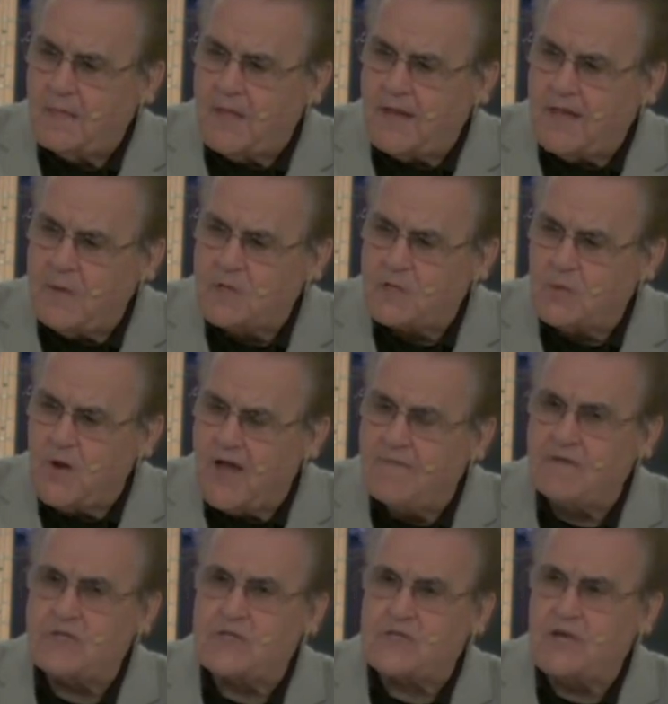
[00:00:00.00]
that he was going to
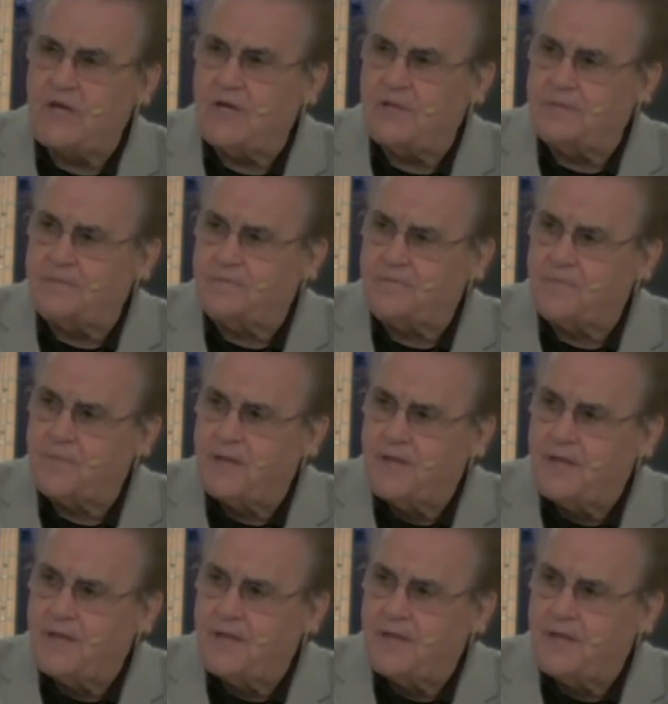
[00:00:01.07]
have a son,